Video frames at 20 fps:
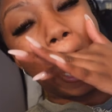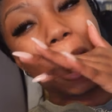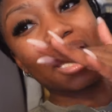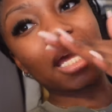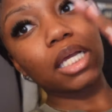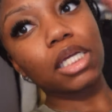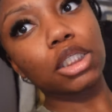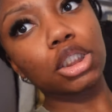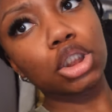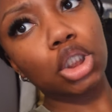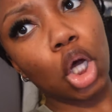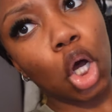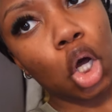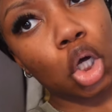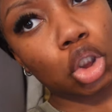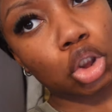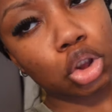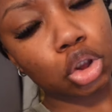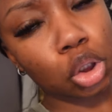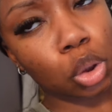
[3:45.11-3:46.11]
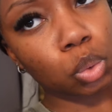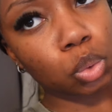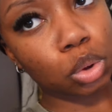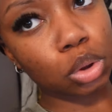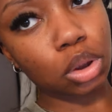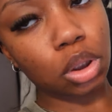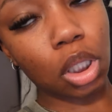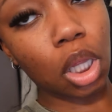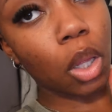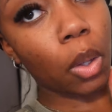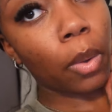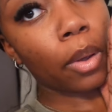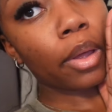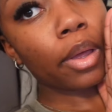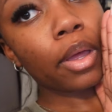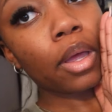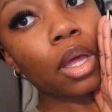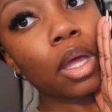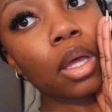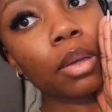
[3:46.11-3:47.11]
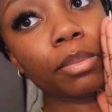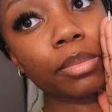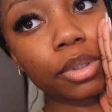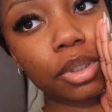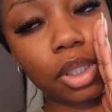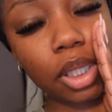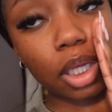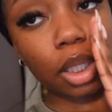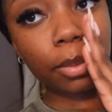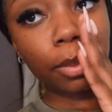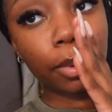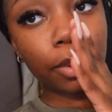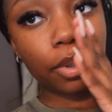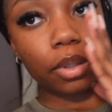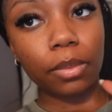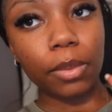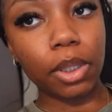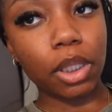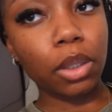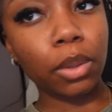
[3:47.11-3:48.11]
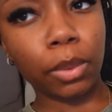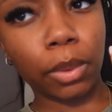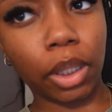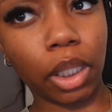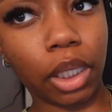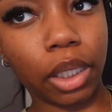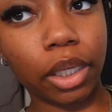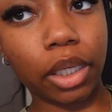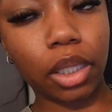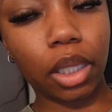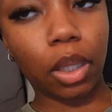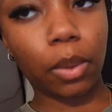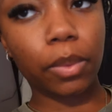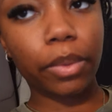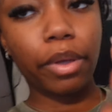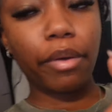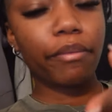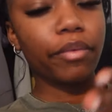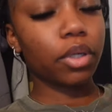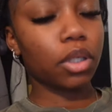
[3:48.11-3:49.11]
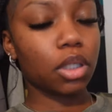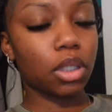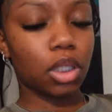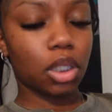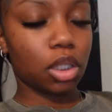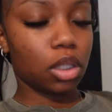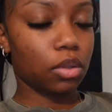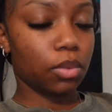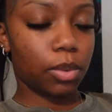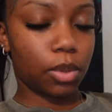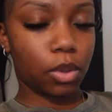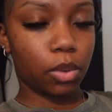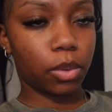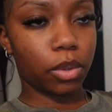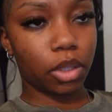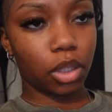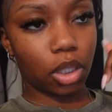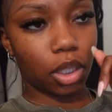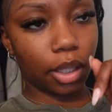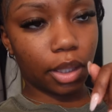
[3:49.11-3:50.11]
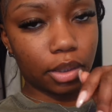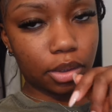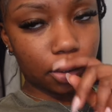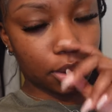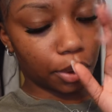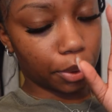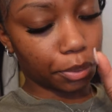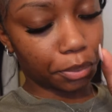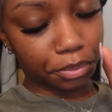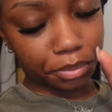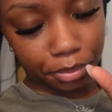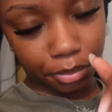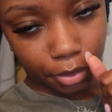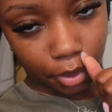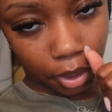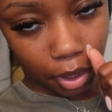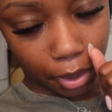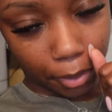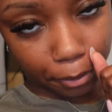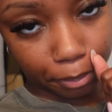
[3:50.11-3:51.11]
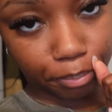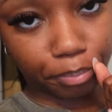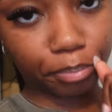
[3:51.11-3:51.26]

And he talked so slow. But the thing about him, he don't care. Like, we haven't done any real work yet. So, yeah.